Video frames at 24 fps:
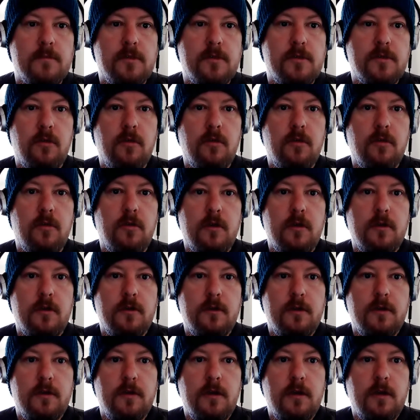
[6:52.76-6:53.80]
So
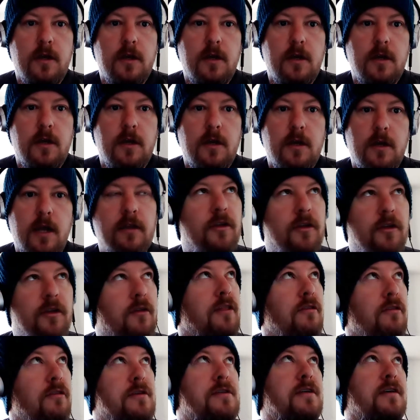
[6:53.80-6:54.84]
it
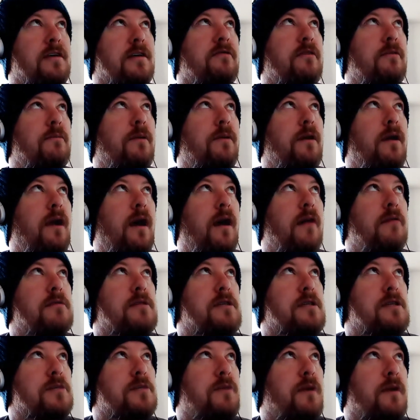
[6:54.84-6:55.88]
looks different, but I was
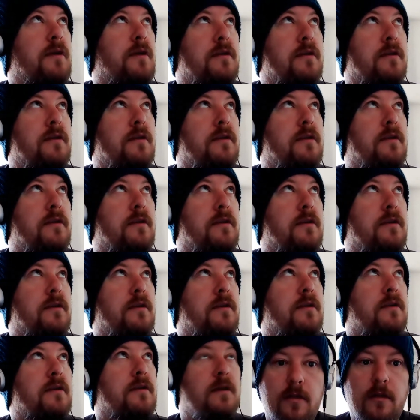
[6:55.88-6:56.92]
expecting more. I
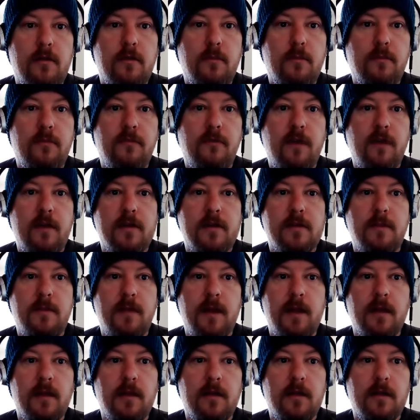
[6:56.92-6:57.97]
thought they were providing some
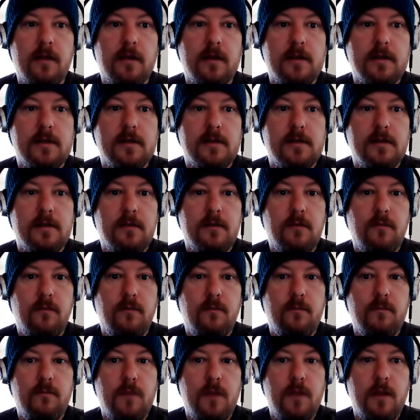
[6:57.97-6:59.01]
analytics
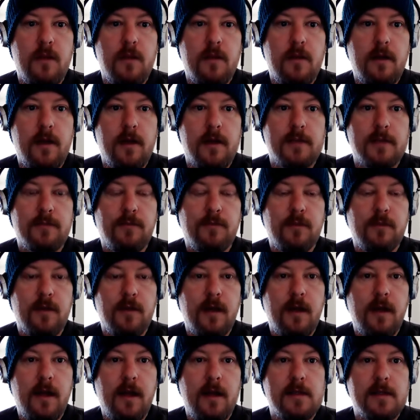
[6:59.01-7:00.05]
in the dashboard, and
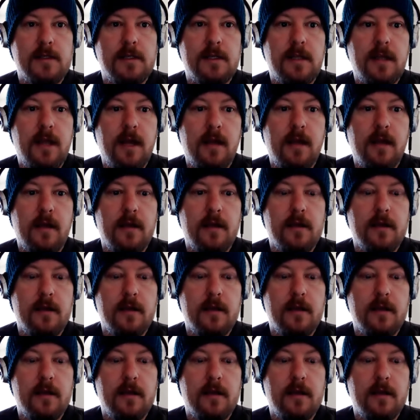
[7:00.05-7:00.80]
I hadn't seen that yet.